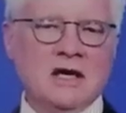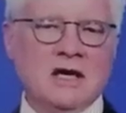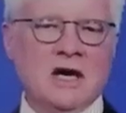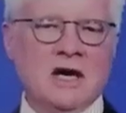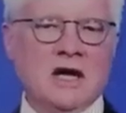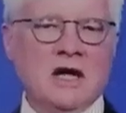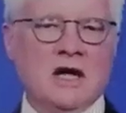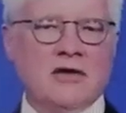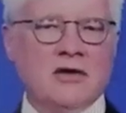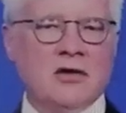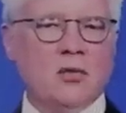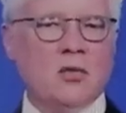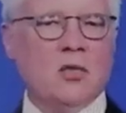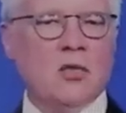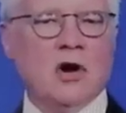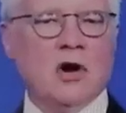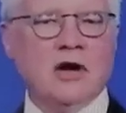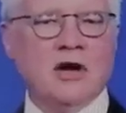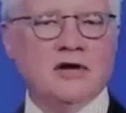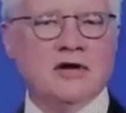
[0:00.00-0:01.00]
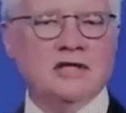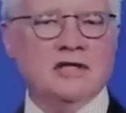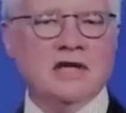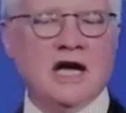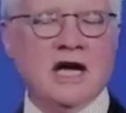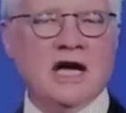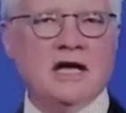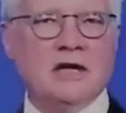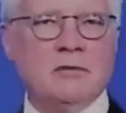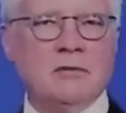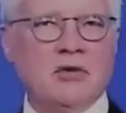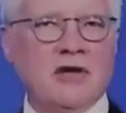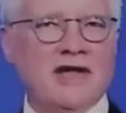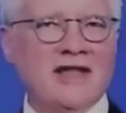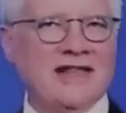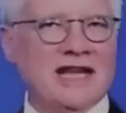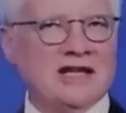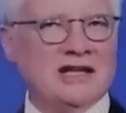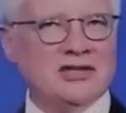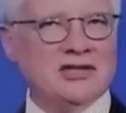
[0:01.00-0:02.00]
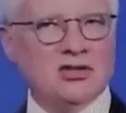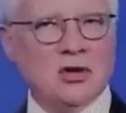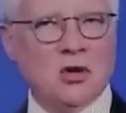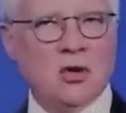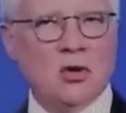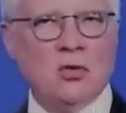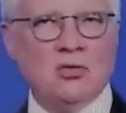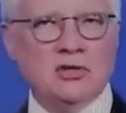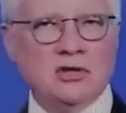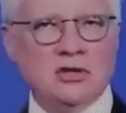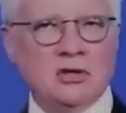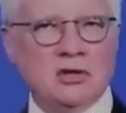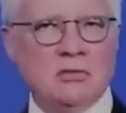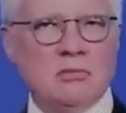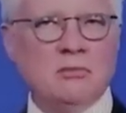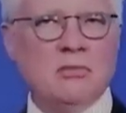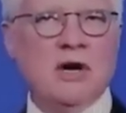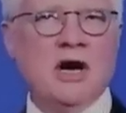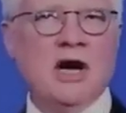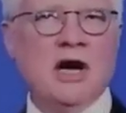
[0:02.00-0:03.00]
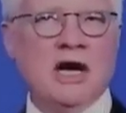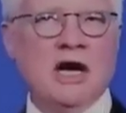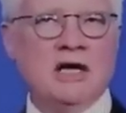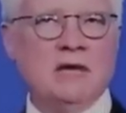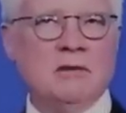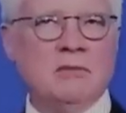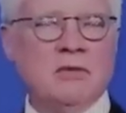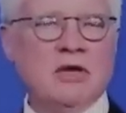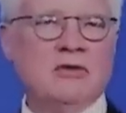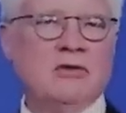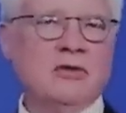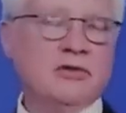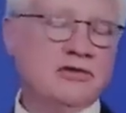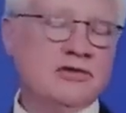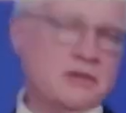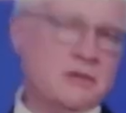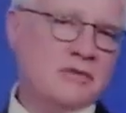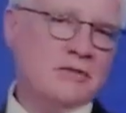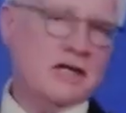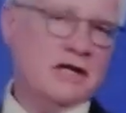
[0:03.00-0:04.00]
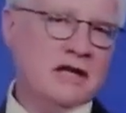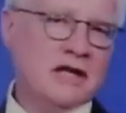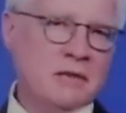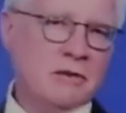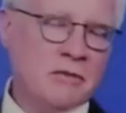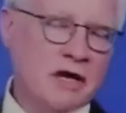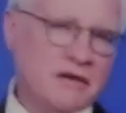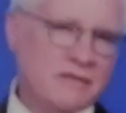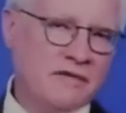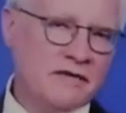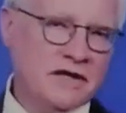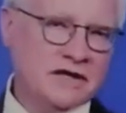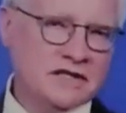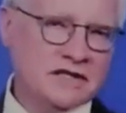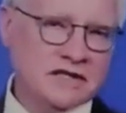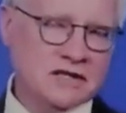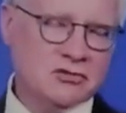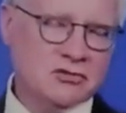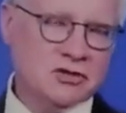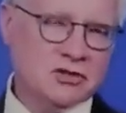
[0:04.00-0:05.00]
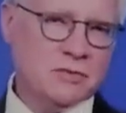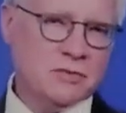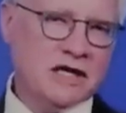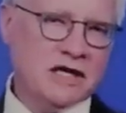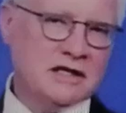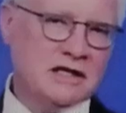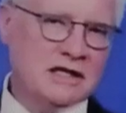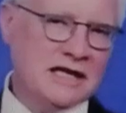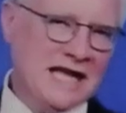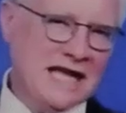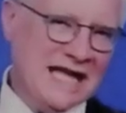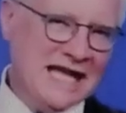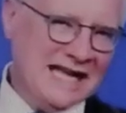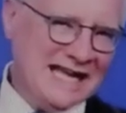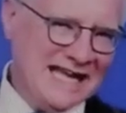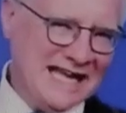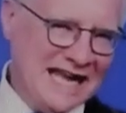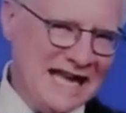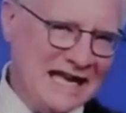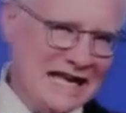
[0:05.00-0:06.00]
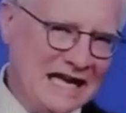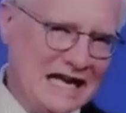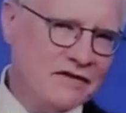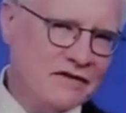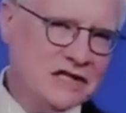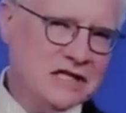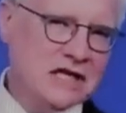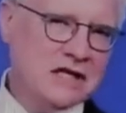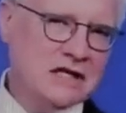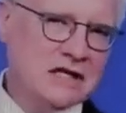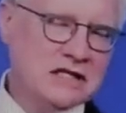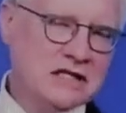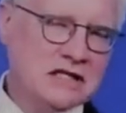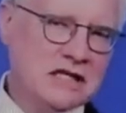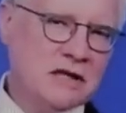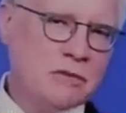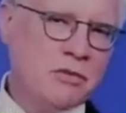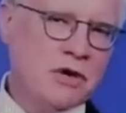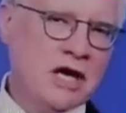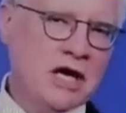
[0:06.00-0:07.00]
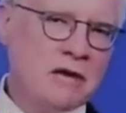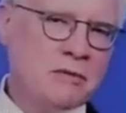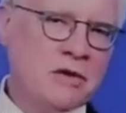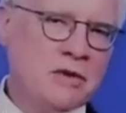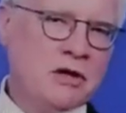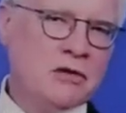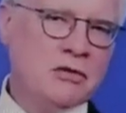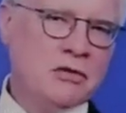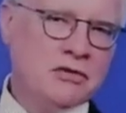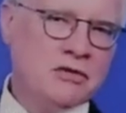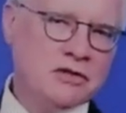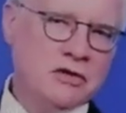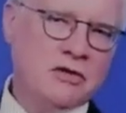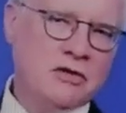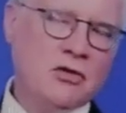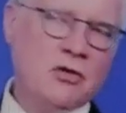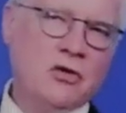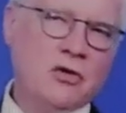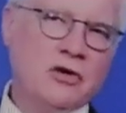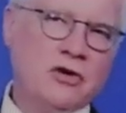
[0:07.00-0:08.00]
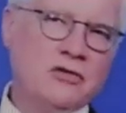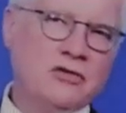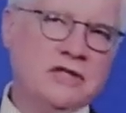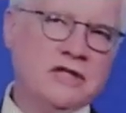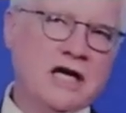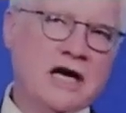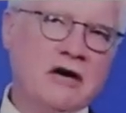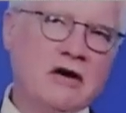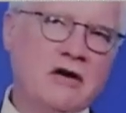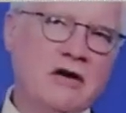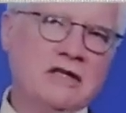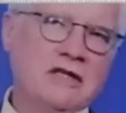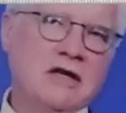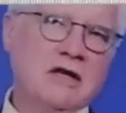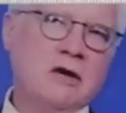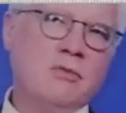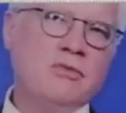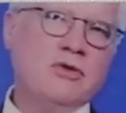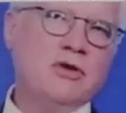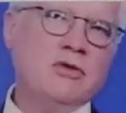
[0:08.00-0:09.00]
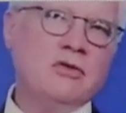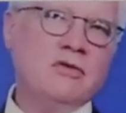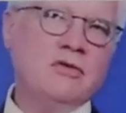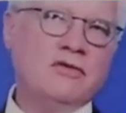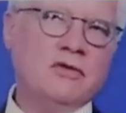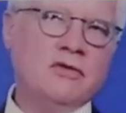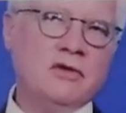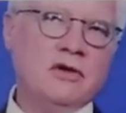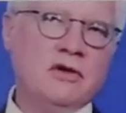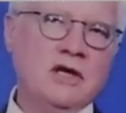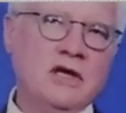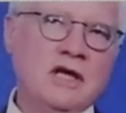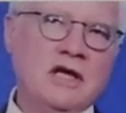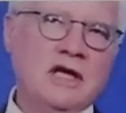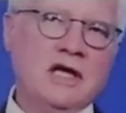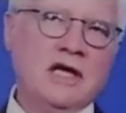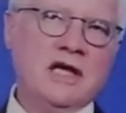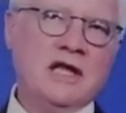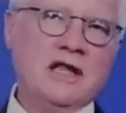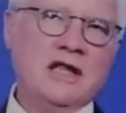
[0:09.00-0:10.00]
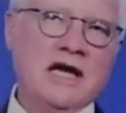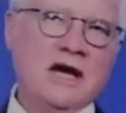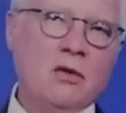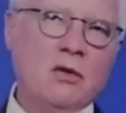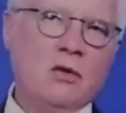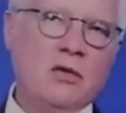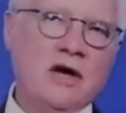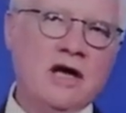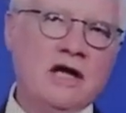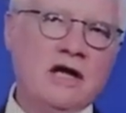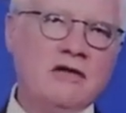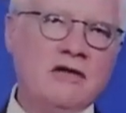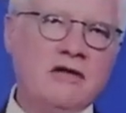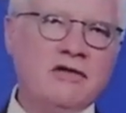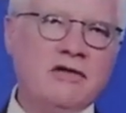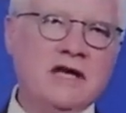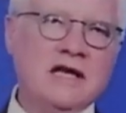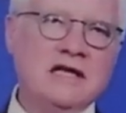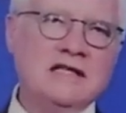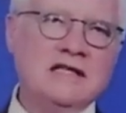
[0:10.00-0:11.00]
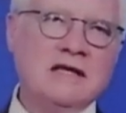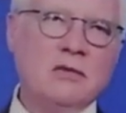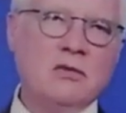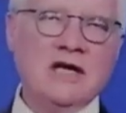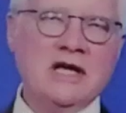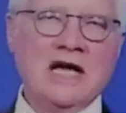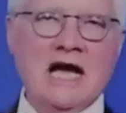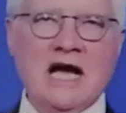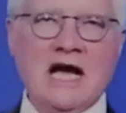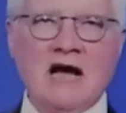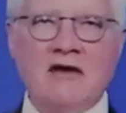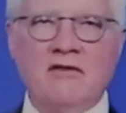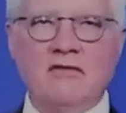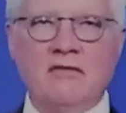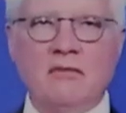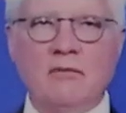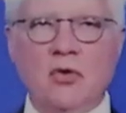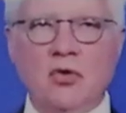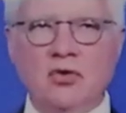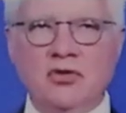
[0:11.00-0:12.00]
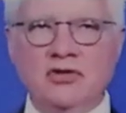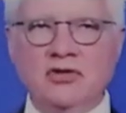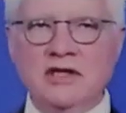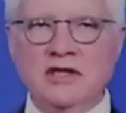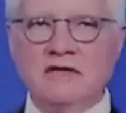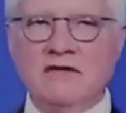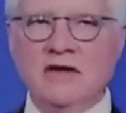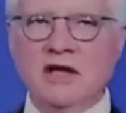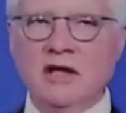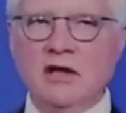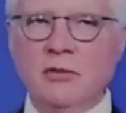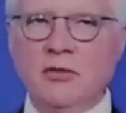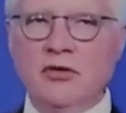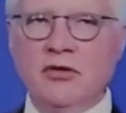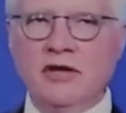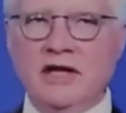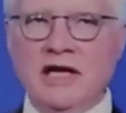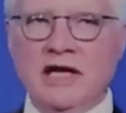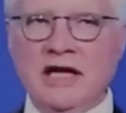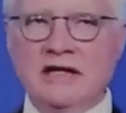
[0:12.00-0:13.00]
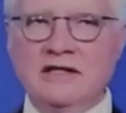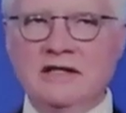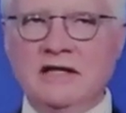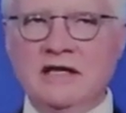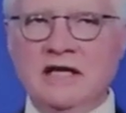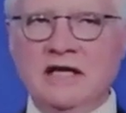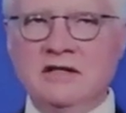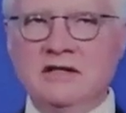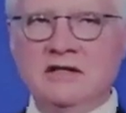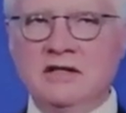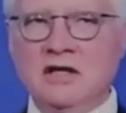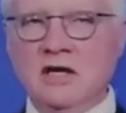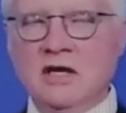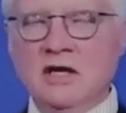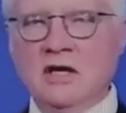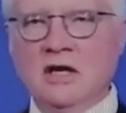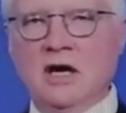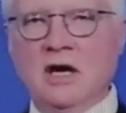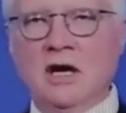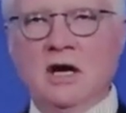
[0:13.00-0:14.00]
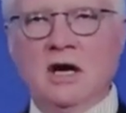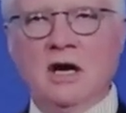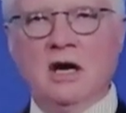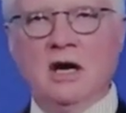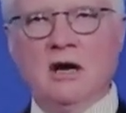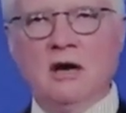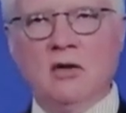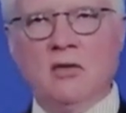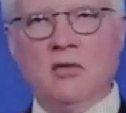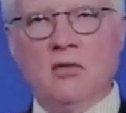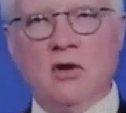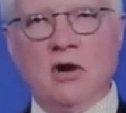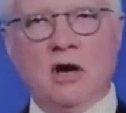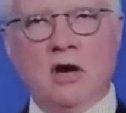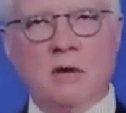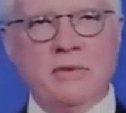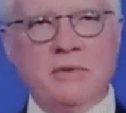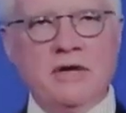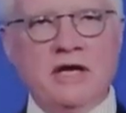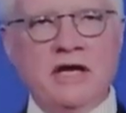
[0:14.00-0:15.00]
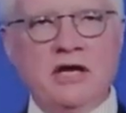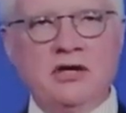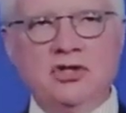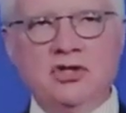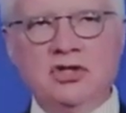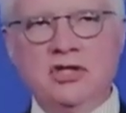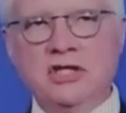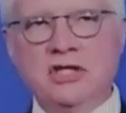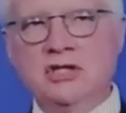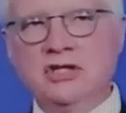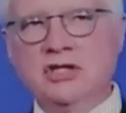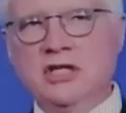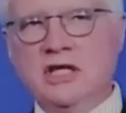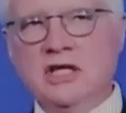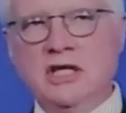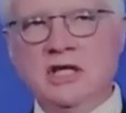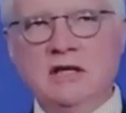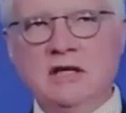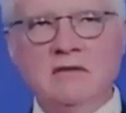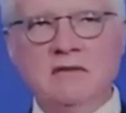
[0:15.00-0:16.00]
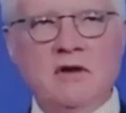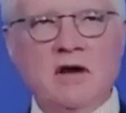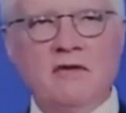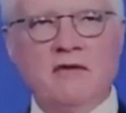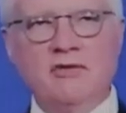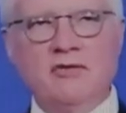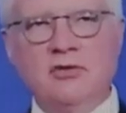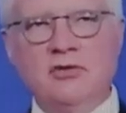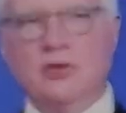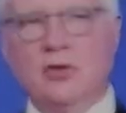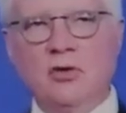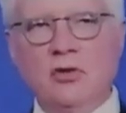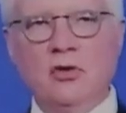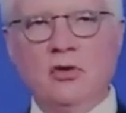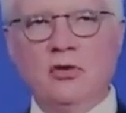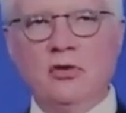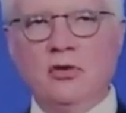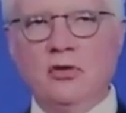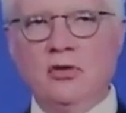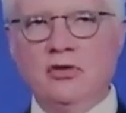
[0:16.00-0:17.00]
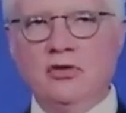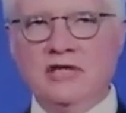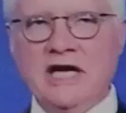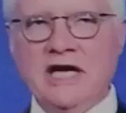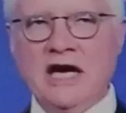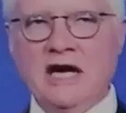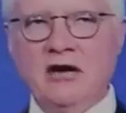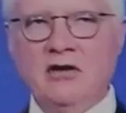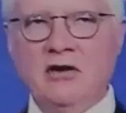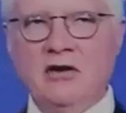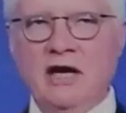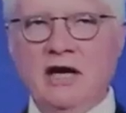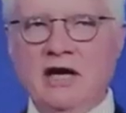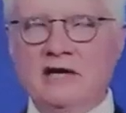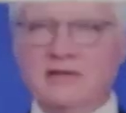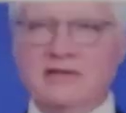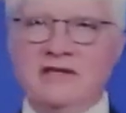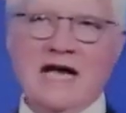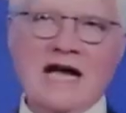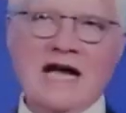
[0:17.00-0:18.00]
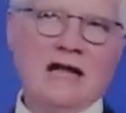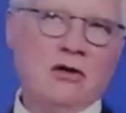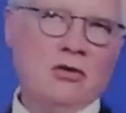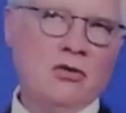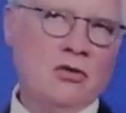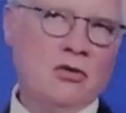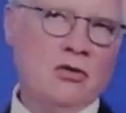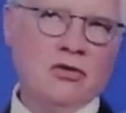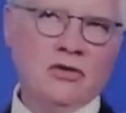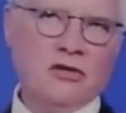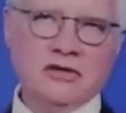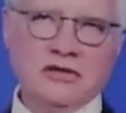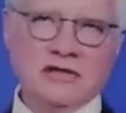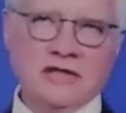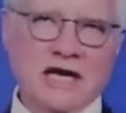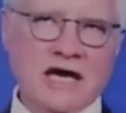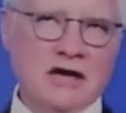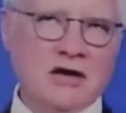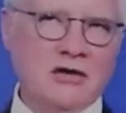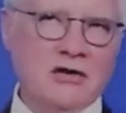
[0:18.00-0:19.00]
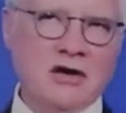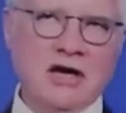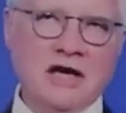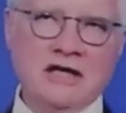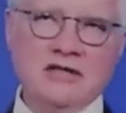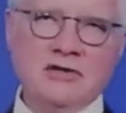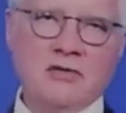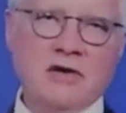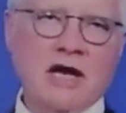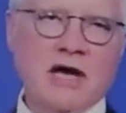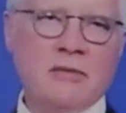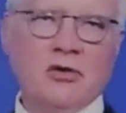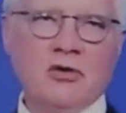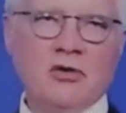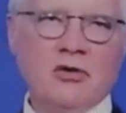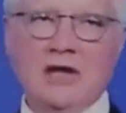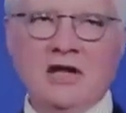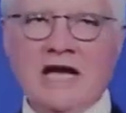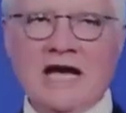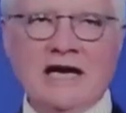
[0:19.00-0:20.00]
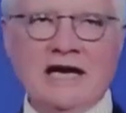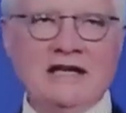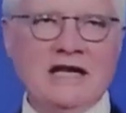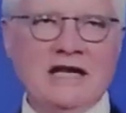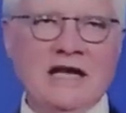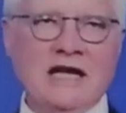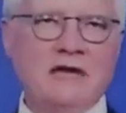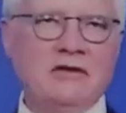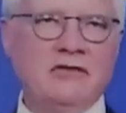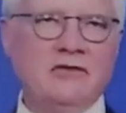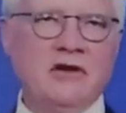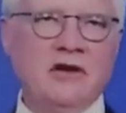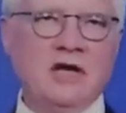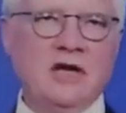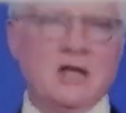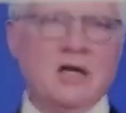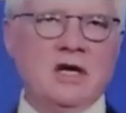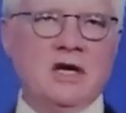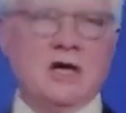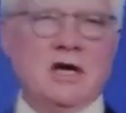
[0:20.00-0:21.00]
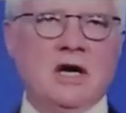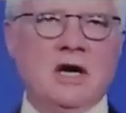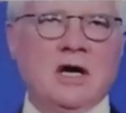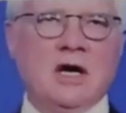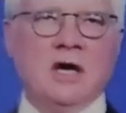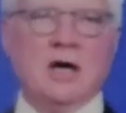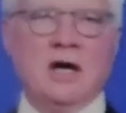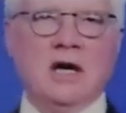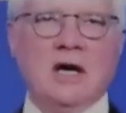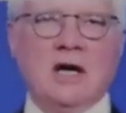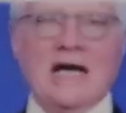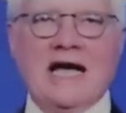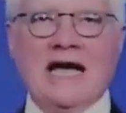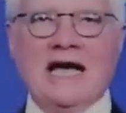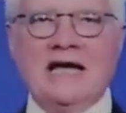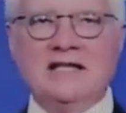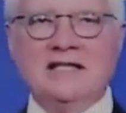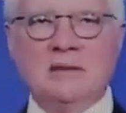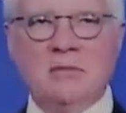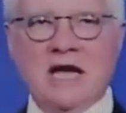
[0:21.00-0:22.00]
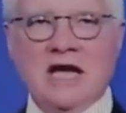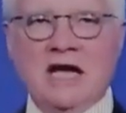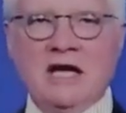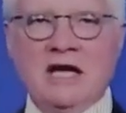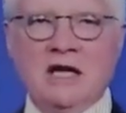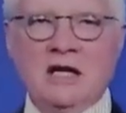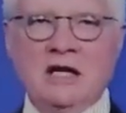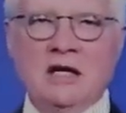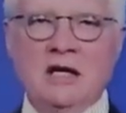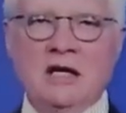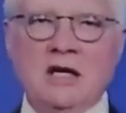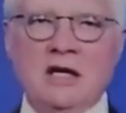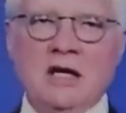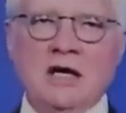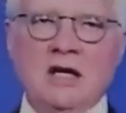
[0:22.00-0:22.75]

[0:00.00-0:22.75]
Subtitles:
They're water soluble, and they don't bind minerals. Something like modified citrus pectin can have a tendency to bind minerals. So the oligosaccharides are beautiful in that way. The things that we have mostly available in the United States, guar, PHGG, fructooligosaccharides, xylo-oligosaccharides, arabinogalactans, asamannan.